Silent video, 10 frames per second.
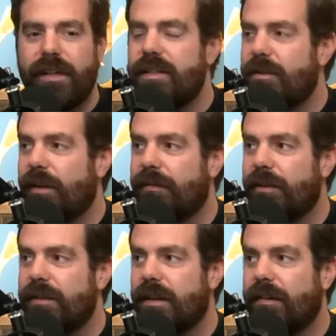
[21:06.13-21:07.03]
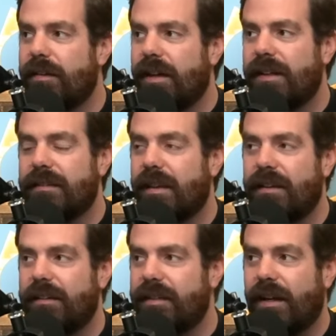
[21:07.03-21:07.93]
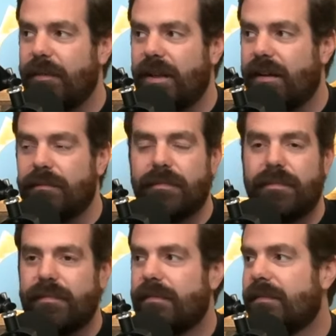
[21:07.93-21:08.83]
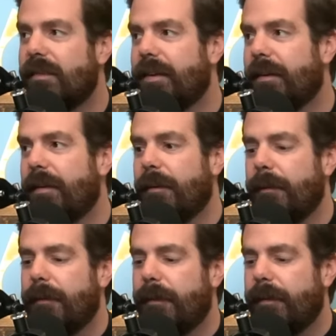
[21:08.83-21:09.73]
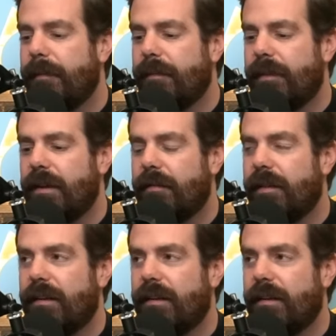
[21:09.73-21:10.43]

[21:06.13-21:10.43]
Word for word: he's doing for his under eyes. Like sign me up. I will. That's a